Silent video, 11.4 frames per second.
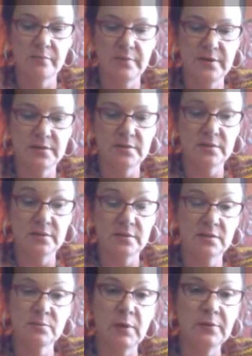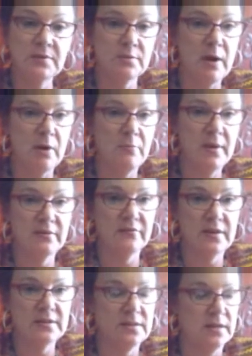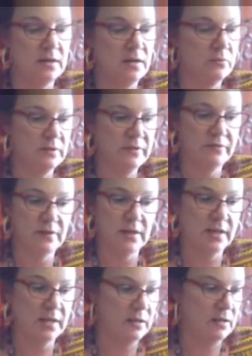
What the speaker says: It's this month is about manifesting. I really feel like